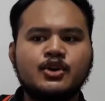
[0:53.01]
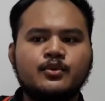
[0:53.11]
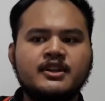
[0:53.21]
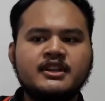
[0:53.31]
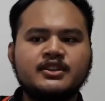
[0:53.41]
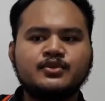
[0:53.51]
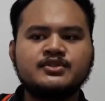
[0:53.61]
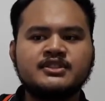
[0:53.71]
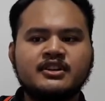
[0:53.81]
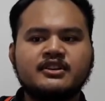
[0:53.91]
We need to
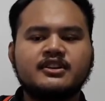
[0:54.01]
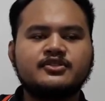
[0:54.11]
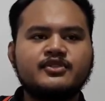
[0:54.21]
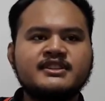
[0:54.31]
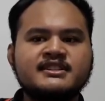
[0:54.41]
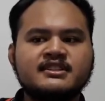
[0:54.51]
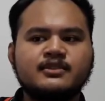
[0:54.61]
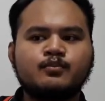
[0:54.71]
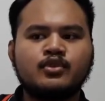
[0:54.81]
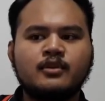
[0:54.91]
start addressing the
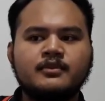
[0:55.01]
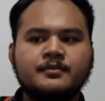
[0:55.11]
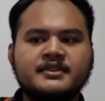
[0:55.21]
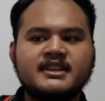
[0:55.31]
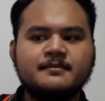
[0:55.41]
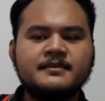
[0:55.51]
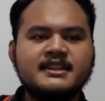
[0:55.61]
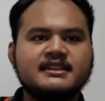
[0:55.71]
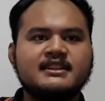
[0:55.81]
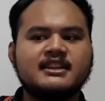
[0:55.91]
problem
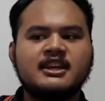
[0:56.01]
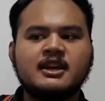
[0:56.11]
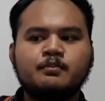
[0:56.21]
immediately